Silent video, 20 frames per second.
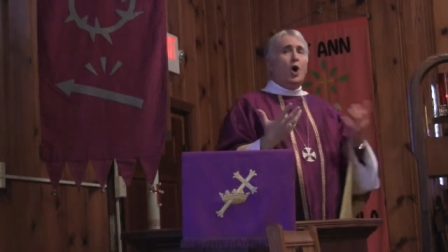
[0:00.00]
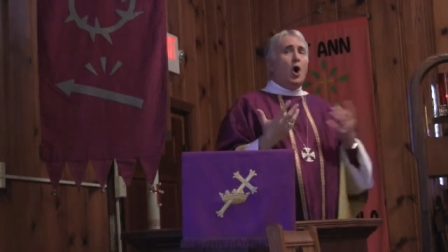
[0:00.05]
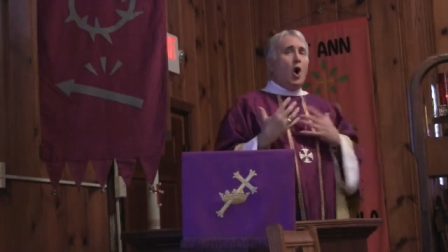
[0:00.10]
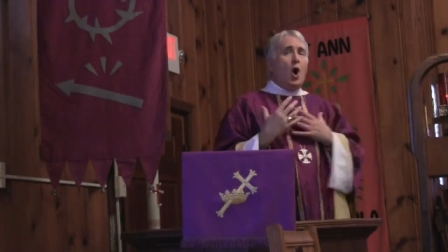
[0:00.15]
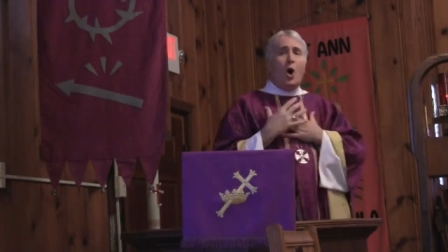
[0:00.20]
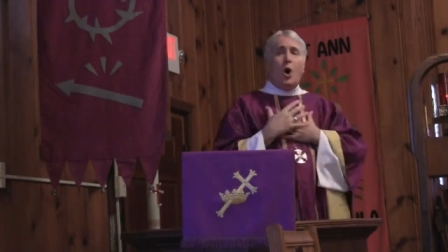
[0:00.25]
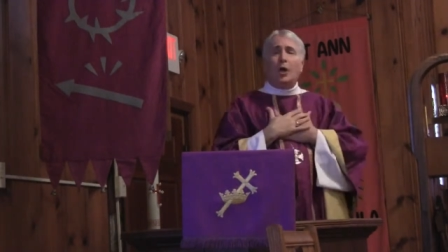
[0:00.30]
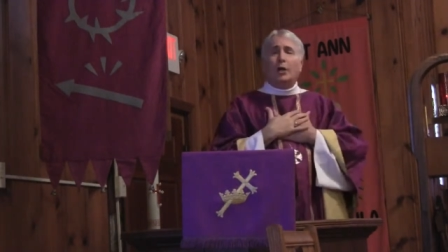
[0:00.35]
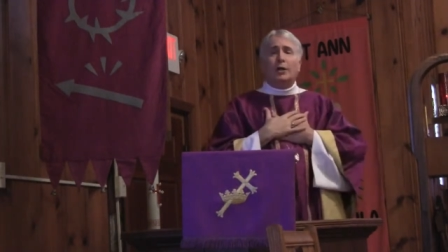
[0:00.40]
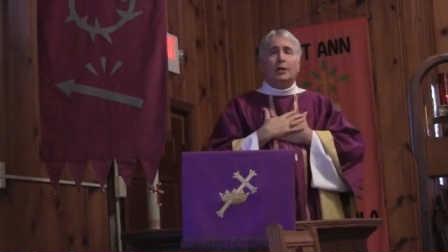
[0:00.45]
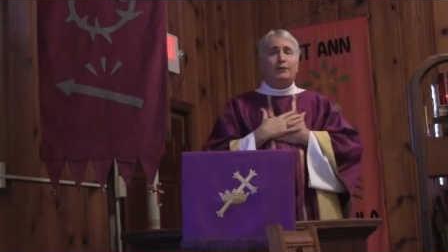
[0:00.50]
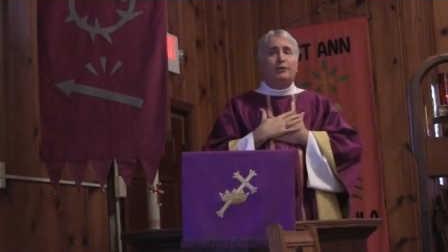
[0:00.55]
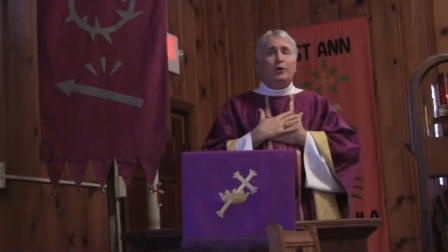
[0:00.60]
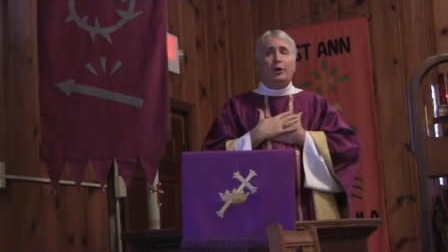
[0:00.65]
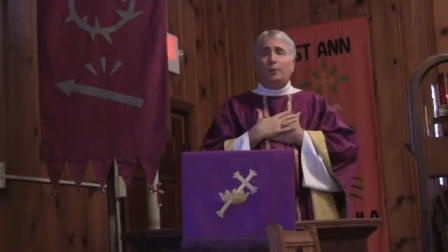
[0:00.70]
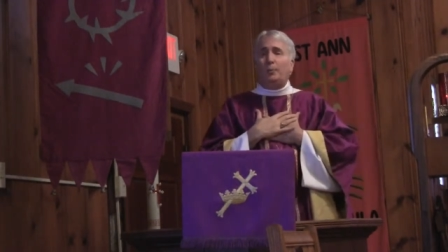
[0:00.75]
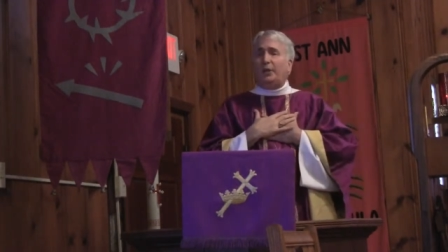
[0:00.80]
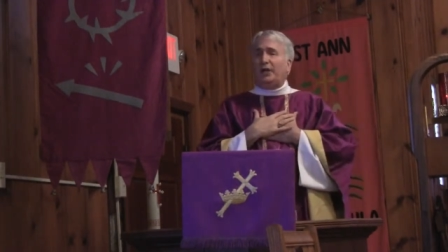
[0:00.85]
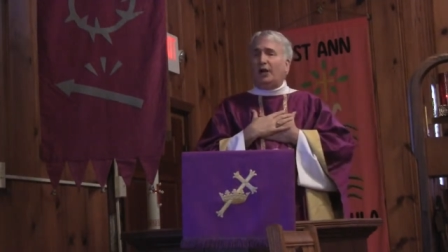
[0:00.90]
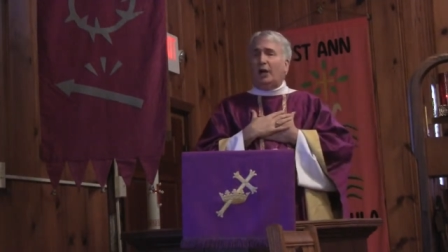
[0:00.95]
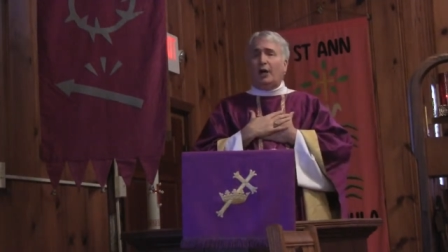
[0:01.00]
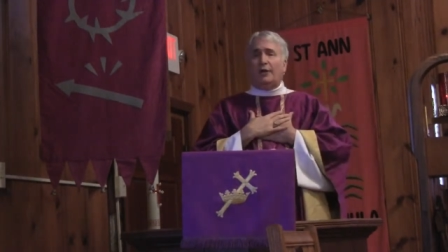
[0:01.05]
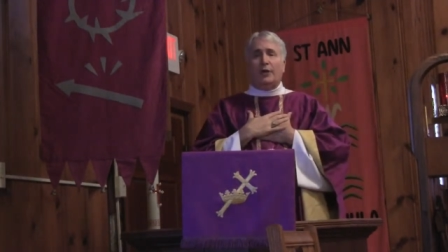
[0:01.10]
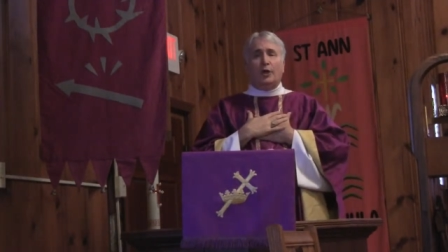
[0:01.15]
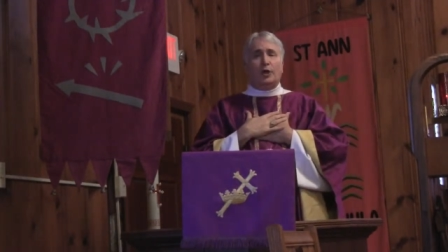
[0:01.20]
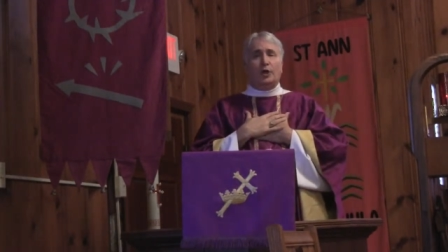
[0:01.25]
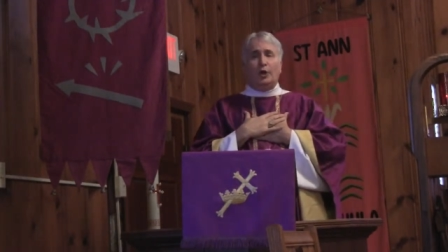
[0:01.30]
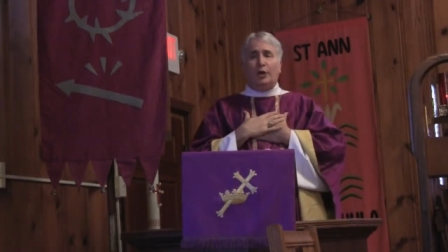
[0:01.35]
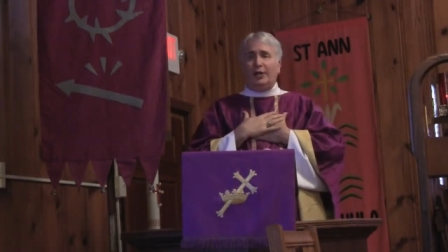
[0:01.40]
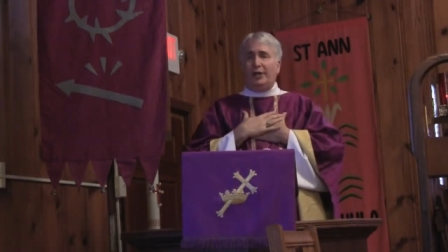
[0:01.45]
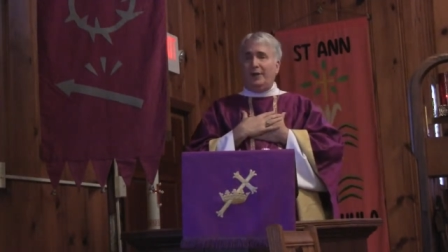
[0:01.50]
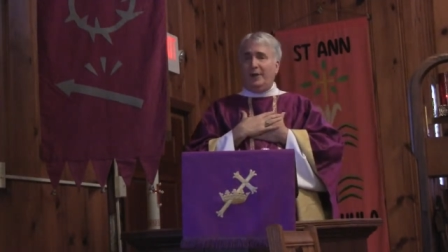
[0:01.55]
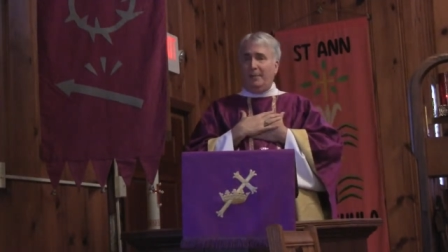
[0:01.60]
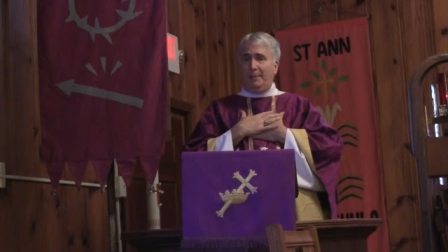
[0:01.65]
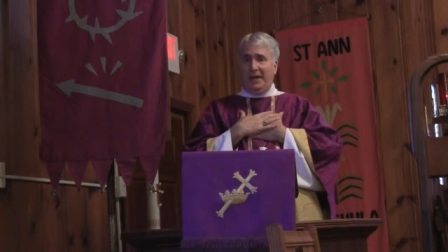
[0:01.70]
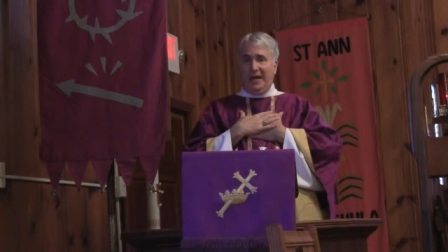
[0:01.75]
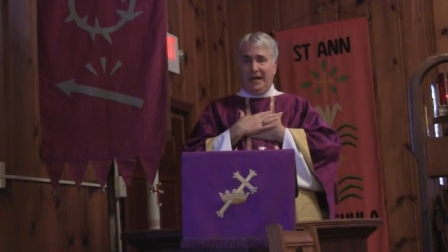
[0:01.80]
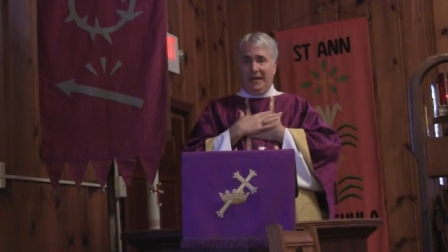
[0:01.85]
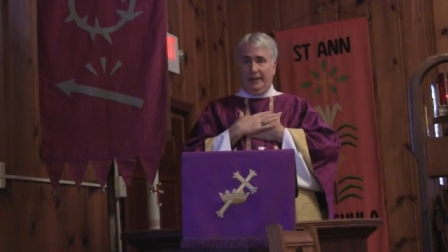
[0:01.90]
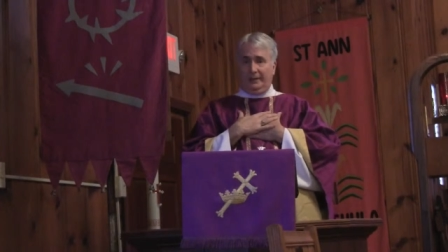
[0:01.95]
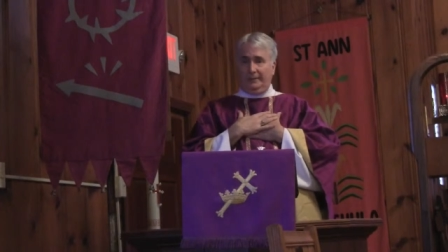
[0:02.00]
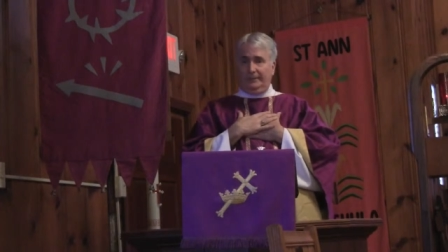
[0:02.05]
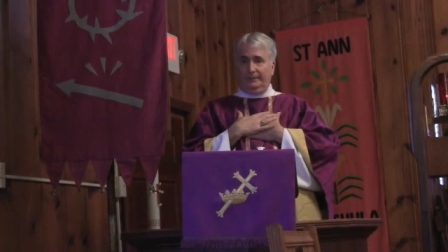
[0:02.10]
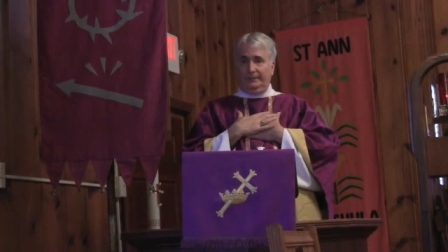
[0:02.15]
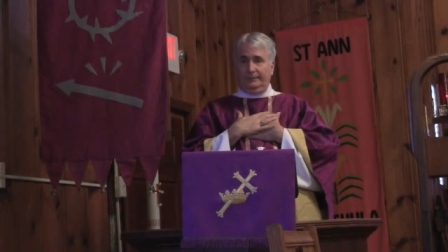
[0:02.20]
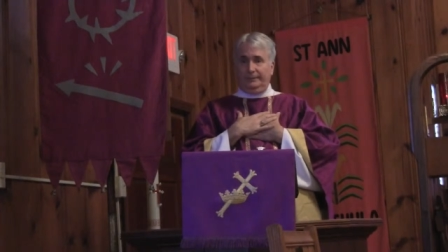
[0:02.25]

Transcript: all of who we are, the good and the bad.